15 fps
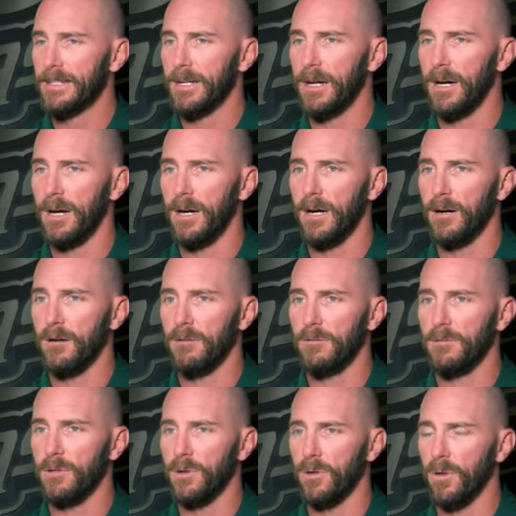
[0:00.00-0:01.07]

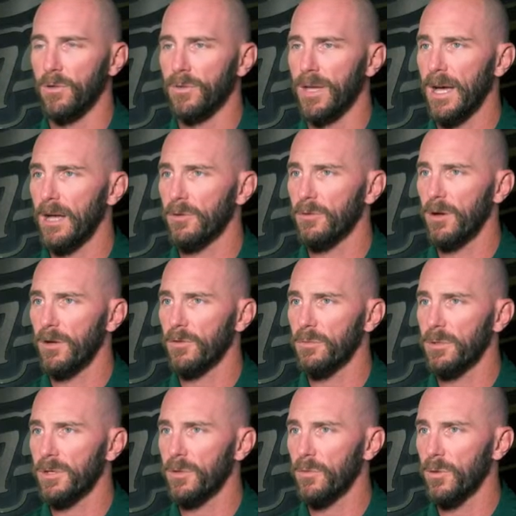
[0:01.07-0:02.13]
You know, those guys will obviously
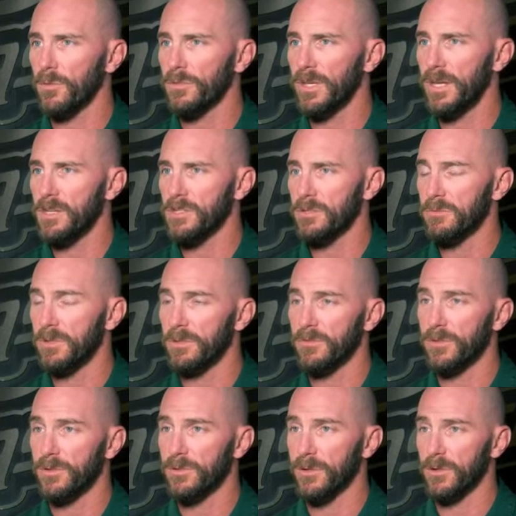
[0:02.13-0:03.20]
be in the rotation, but if
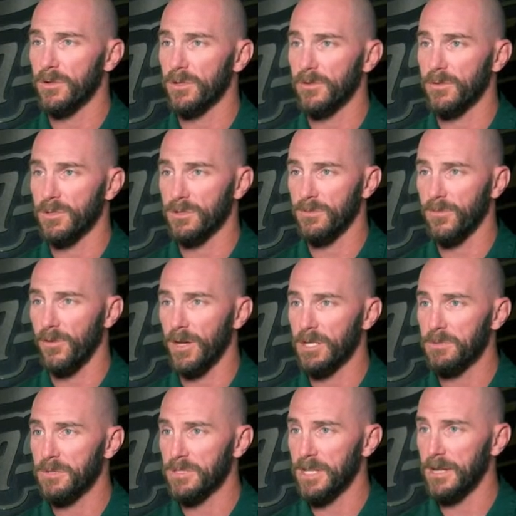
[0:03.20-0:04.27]
you start looking for some
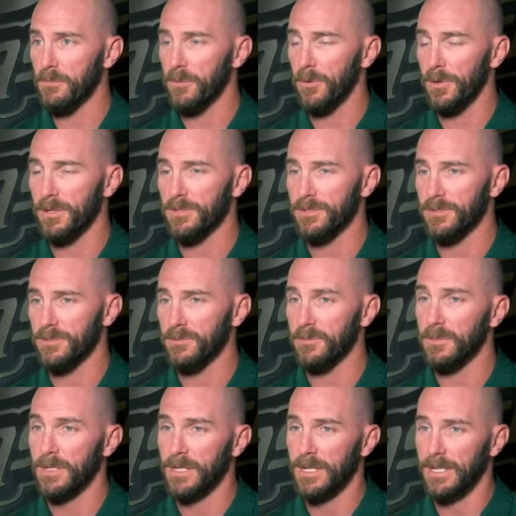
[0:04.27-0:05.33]
freshman standpoints and some
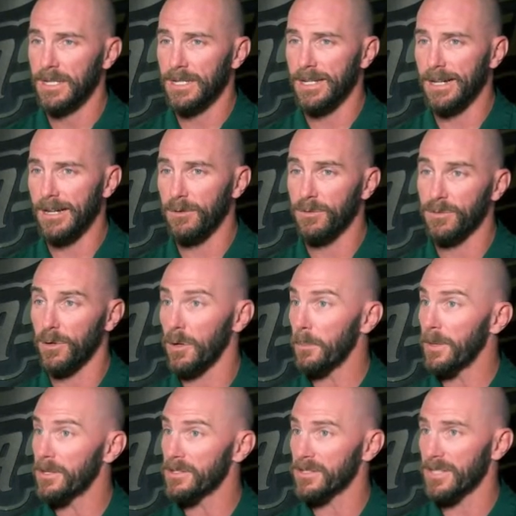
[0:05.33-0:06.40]
starting a
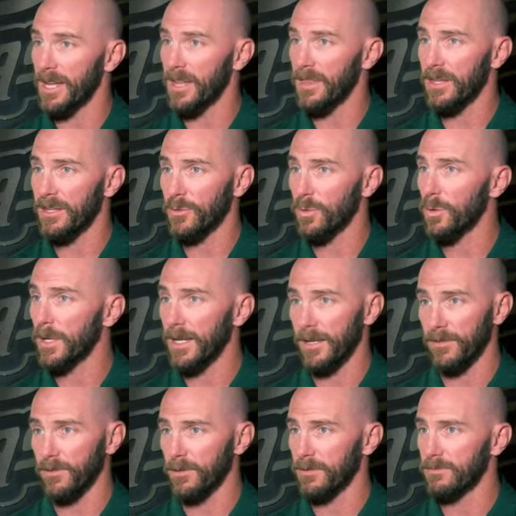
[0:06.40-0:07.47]
pitching side of things, Will
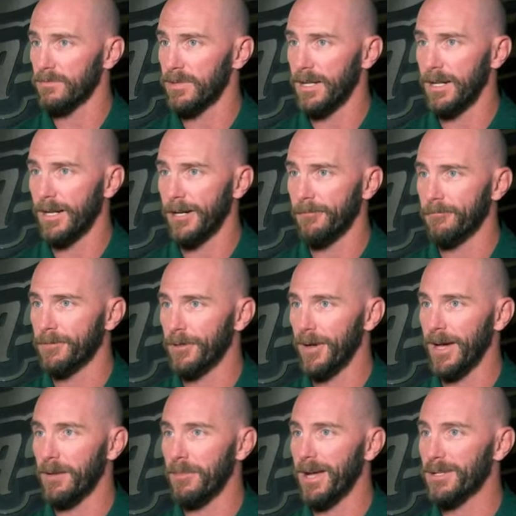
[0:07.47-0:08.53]
Kinsler, you know,
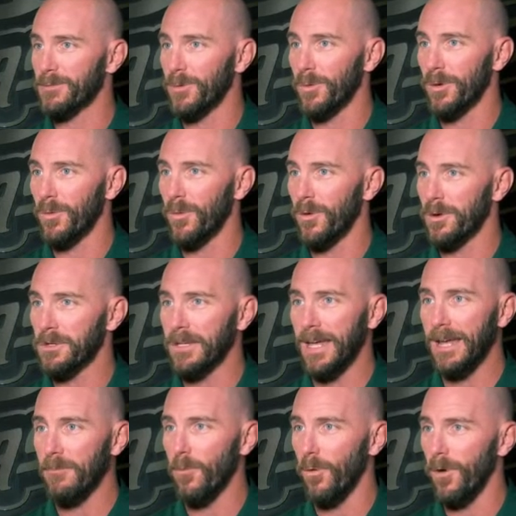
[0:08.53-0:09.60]
had a matchup with Will Warren
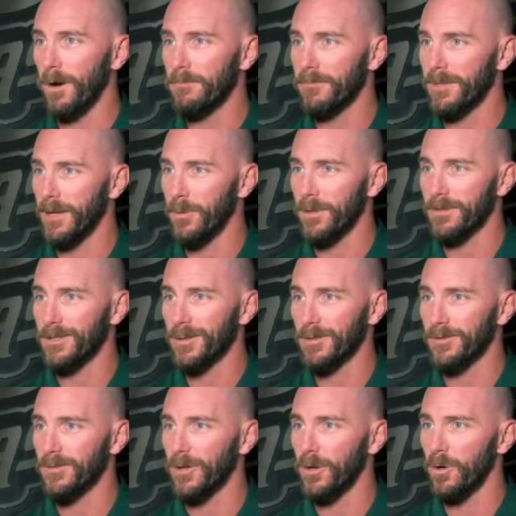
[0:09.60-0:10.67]
game one. They went
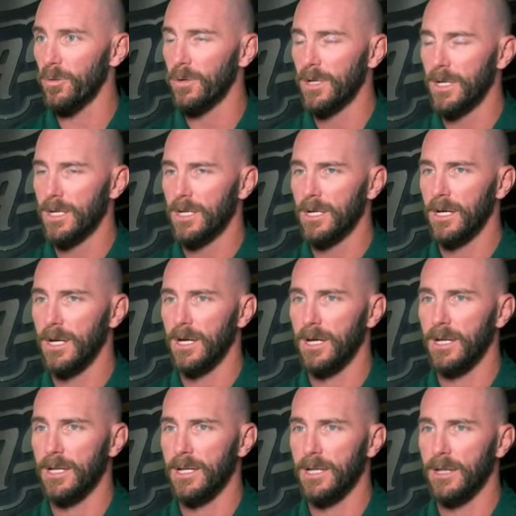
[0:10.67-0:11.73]
toe-to-toe,
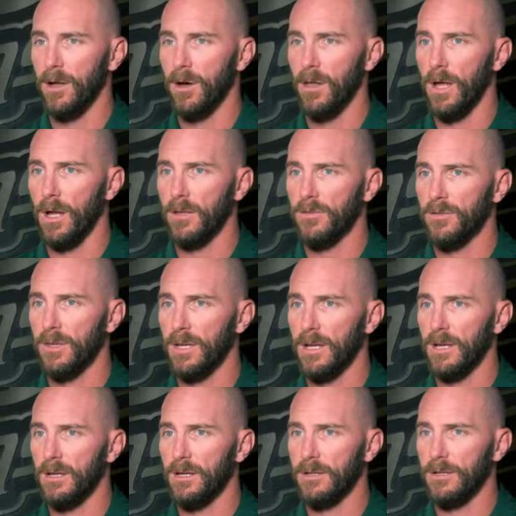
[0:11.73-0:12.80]
and in all honesty,
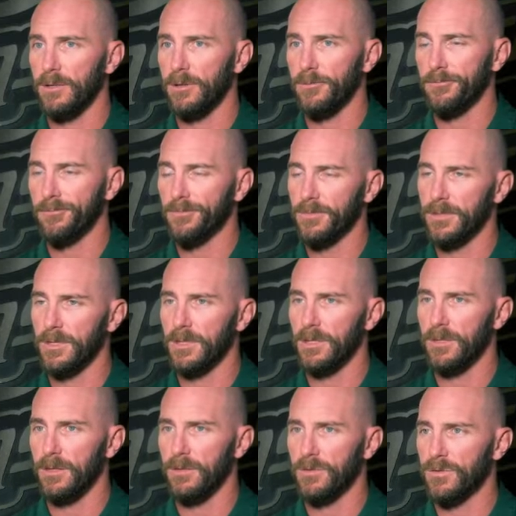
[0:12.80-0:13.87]

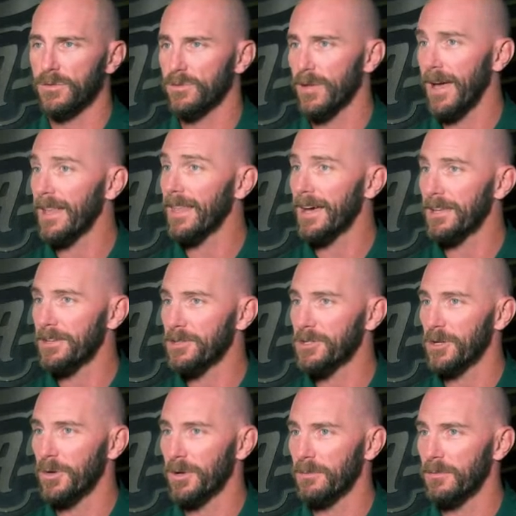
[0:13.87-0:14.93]
the stat line didn't
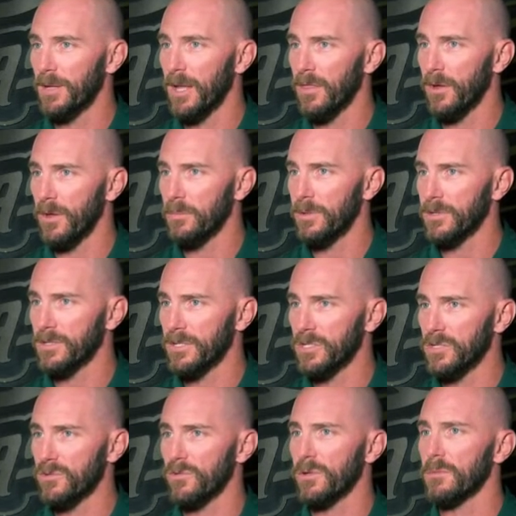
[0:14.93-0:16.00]
show it, but I thought he pitched
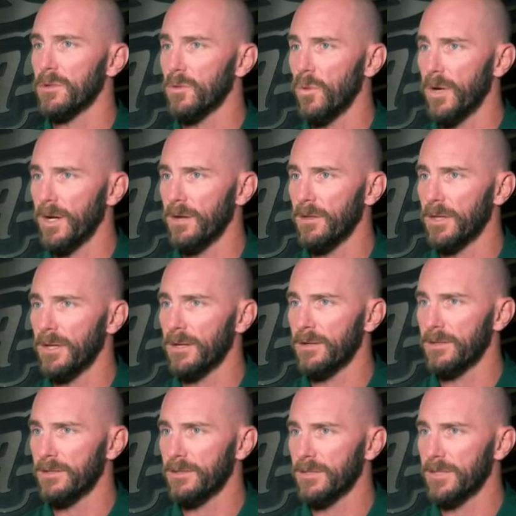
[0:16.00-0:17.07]
extremely well
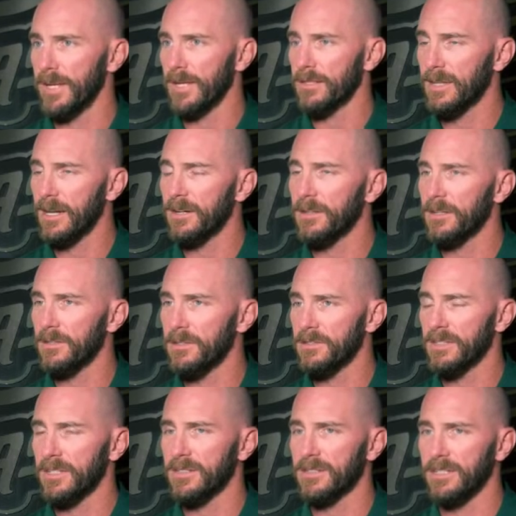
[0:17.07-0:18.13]
there until he got tired there in the
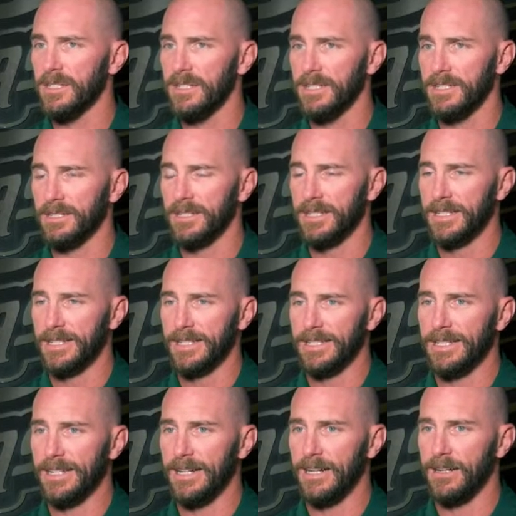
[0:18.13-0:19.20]
sixth inning
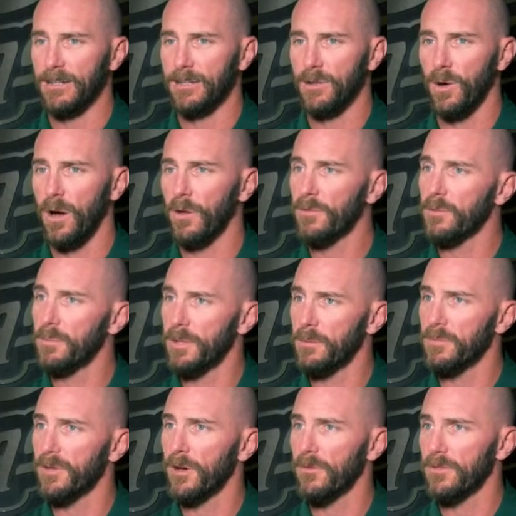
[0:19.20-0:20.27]
and, you know, obviously put
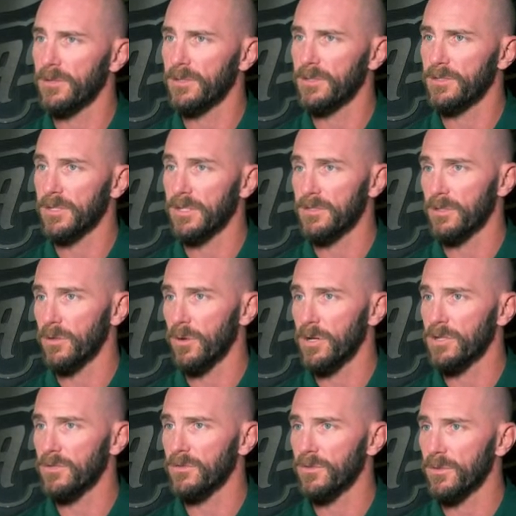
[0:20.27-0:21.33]
himself into
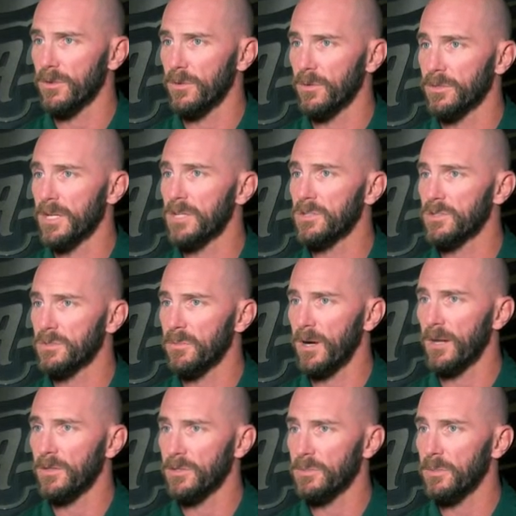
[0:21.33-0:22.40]
consideration for a rotation
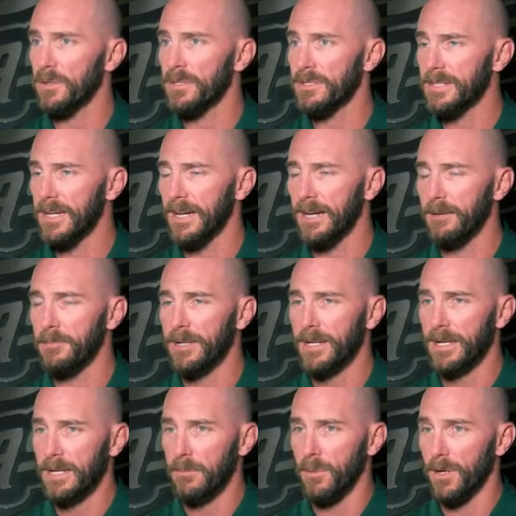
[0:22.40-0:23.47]
spot in the springtime.
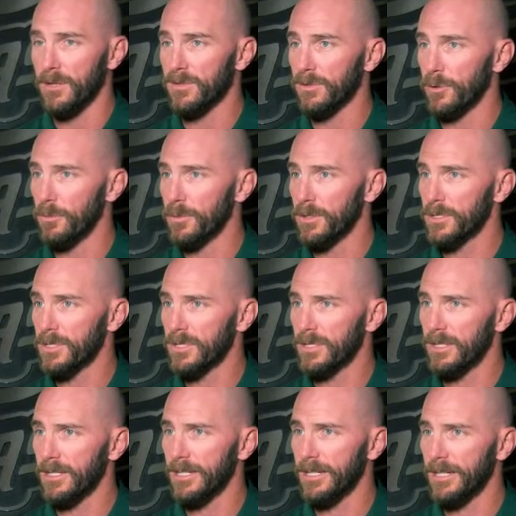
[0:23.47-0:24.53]
Brendan Stuprich,
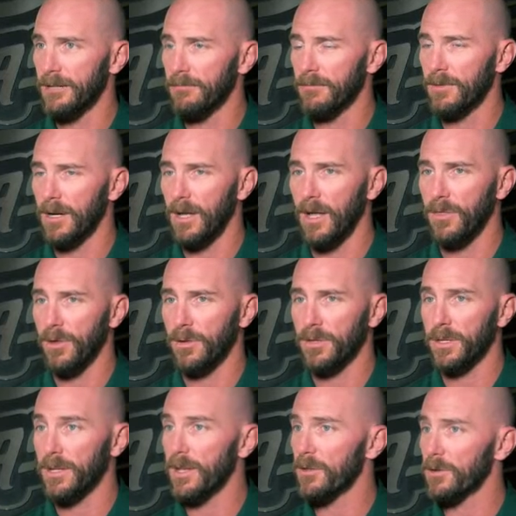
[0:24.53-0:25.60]
I thought
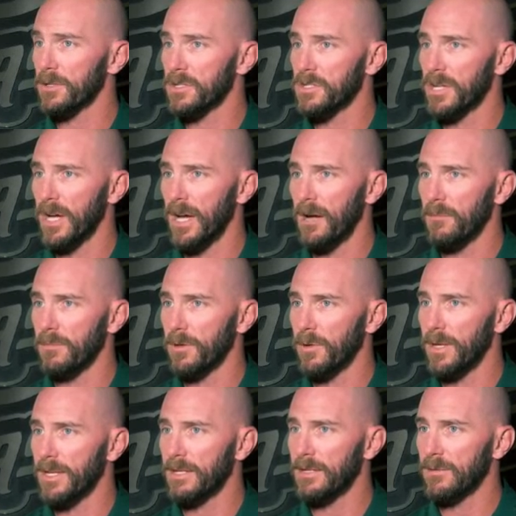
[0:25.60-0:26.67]
did another good job. You know,
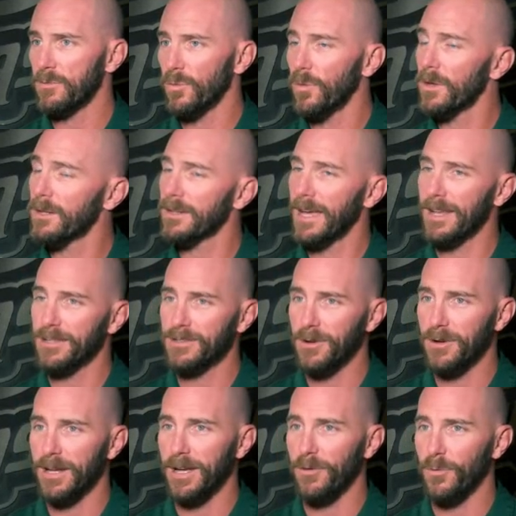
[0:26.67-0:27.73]
he's the one that kind of
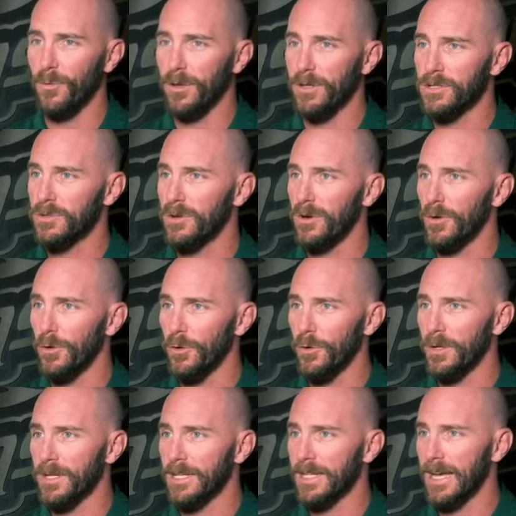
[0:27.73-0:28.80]
started out really strong
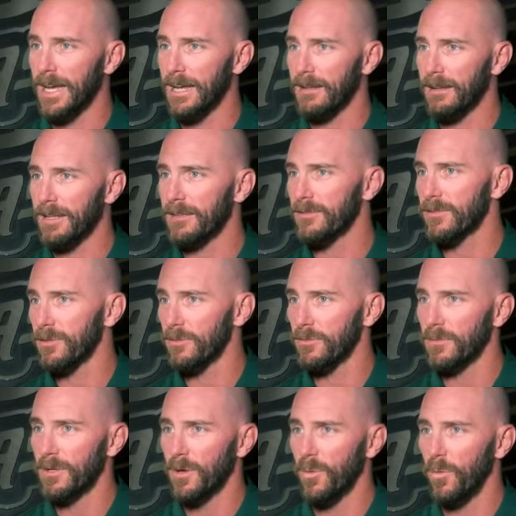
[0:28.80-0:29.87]
early, kind of hit
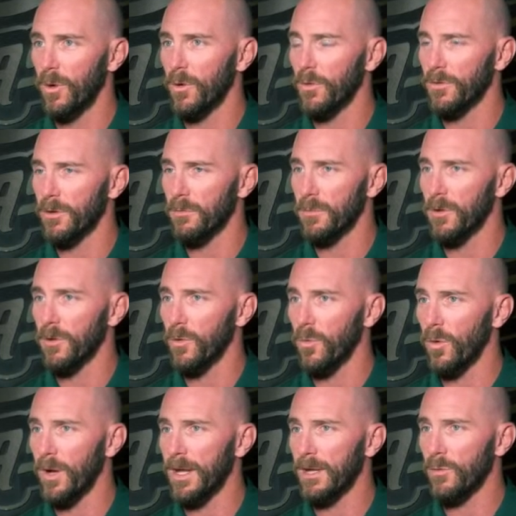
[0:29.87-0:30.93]
some woes there in the middle of the
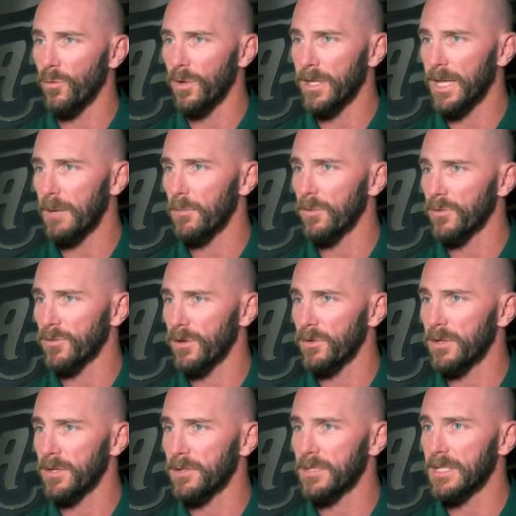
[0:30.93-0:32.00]
way and really came on strong
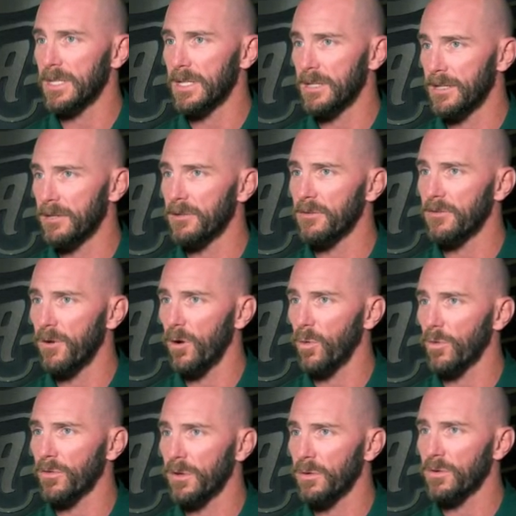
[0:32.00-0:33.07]
there at the end there in the Fall
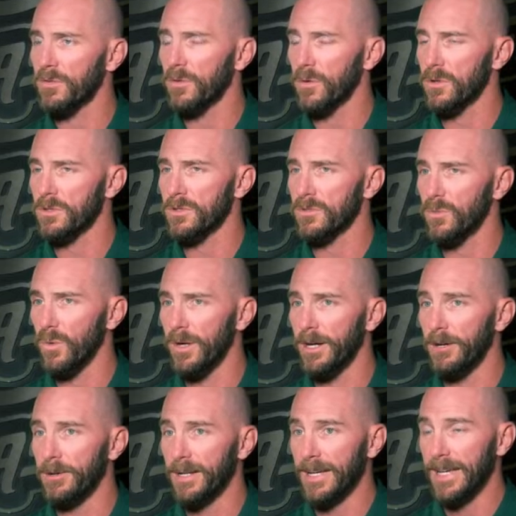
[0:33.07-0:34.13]
World Series for us as
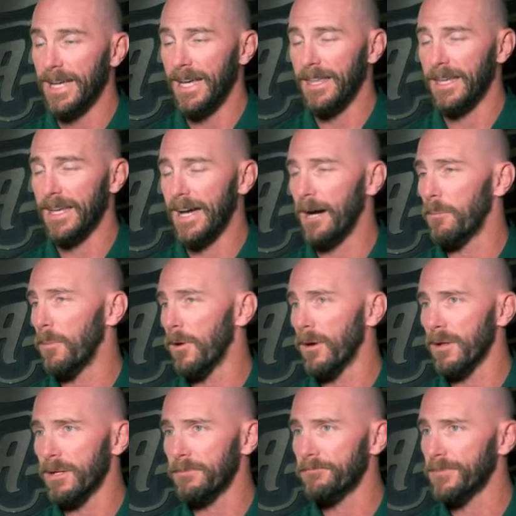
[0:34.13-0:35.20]
well. And Kyle
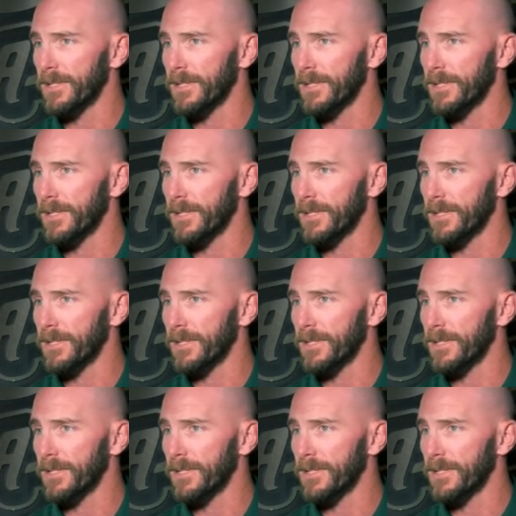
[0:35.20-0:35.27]
Bartley,